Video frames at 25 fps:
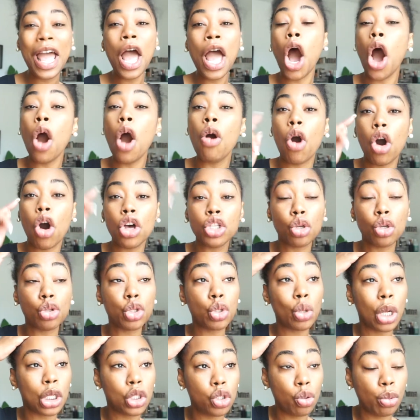Oh, also
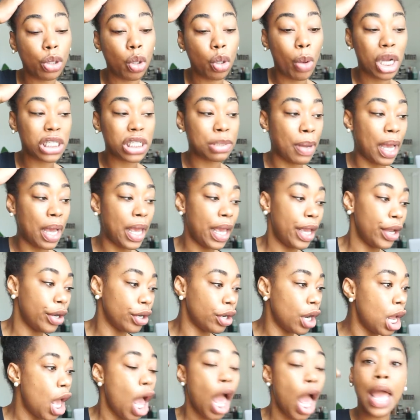too, I do want to wash my
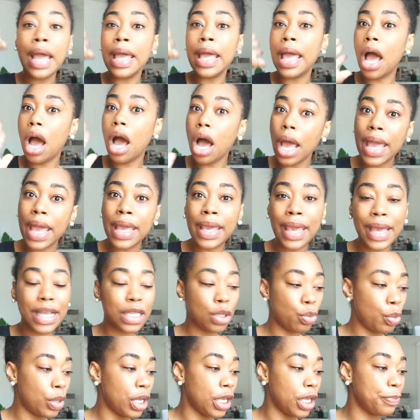hair. And
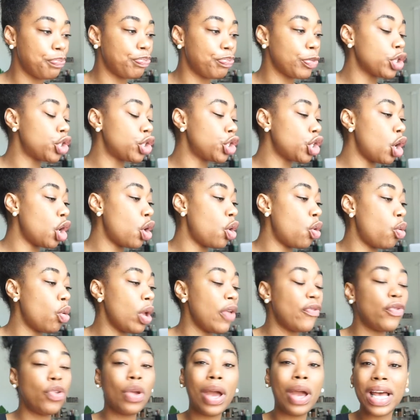guess what? So
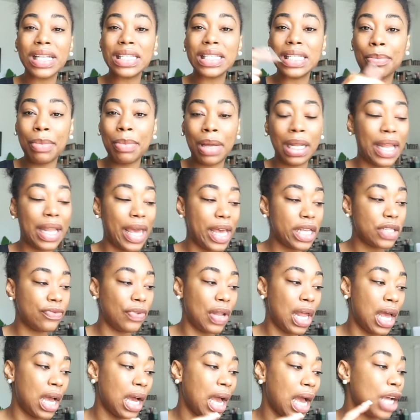if you guys see my last
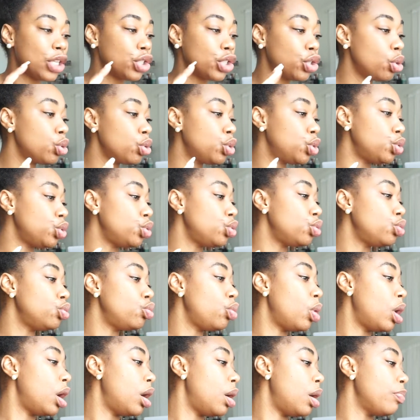vlog, I showed
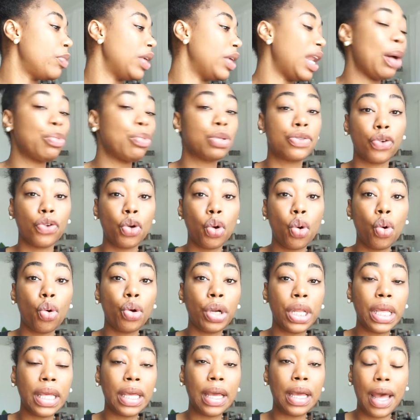you um, that I was
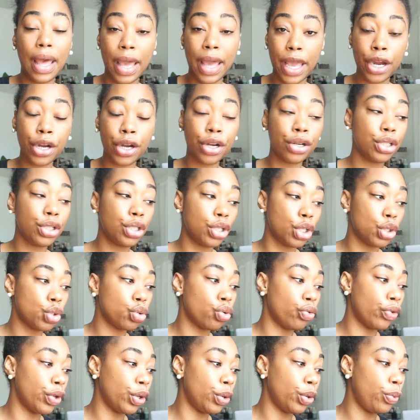recording a hair
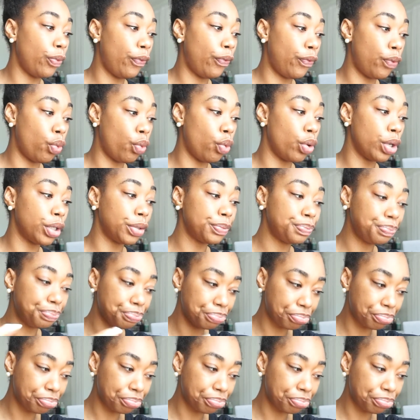tutorial for